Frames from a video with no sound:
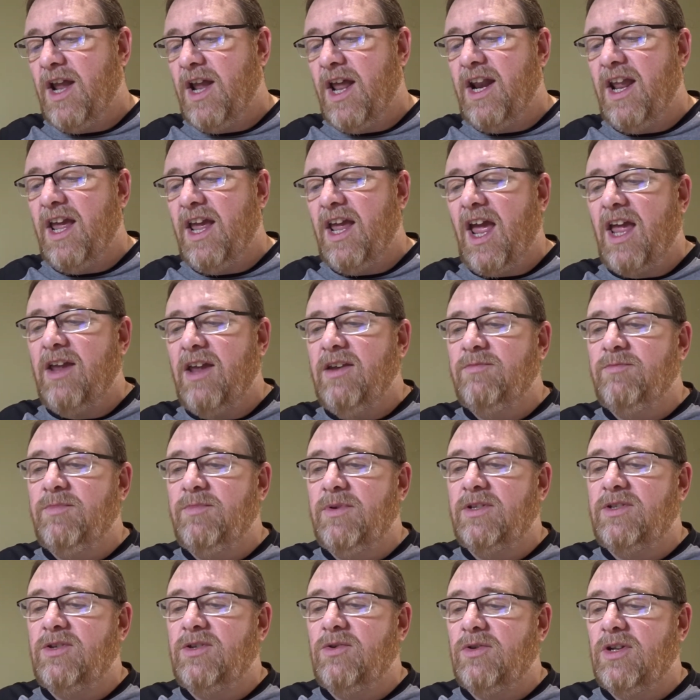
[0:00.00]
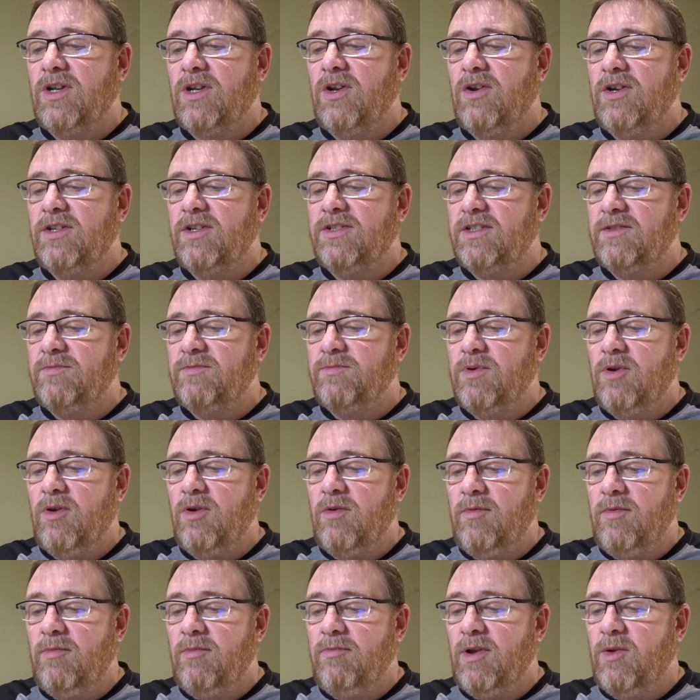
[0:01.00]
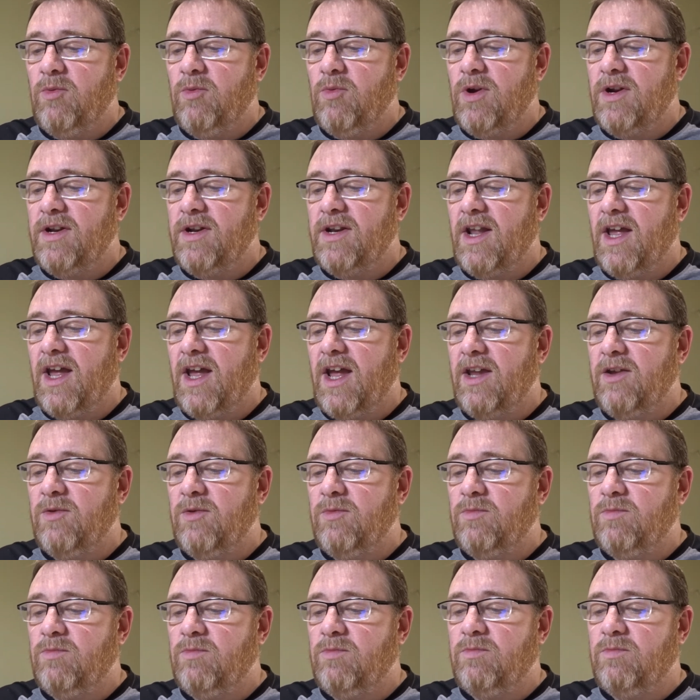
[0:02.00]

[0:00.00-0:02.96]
and I'd be totally honest, it's probably one that I